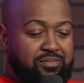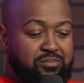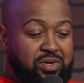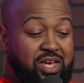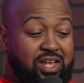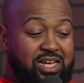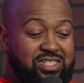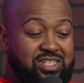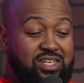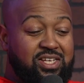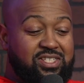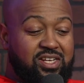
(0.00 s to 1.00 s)
But yeah,
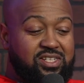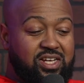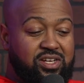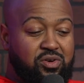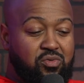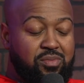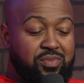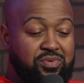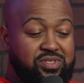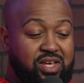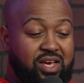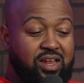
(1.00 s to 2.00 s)
he said his ideal woman
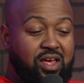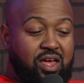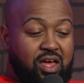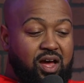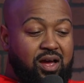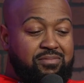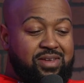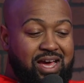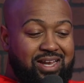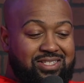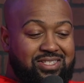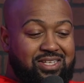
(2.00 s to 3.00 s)
was that I'm
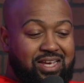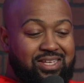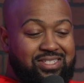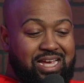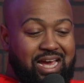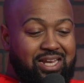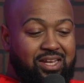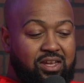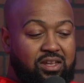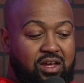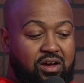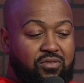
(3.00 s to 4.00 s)
not exactly
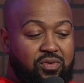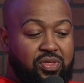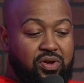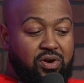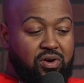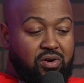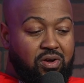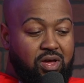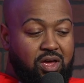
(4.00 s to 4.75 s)
in love with her,